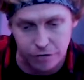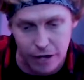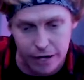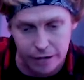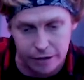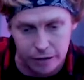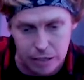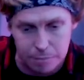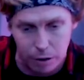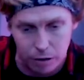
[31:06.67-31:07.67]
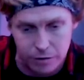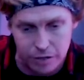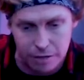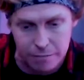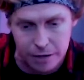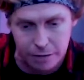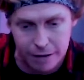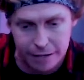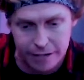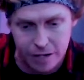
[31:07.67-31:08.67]
find the Pulse Emitter
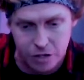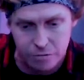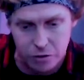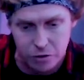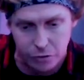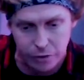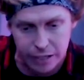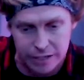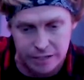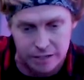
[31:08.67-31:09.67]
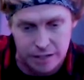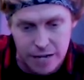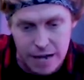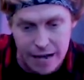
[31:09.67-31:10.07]
Meditation Music Releases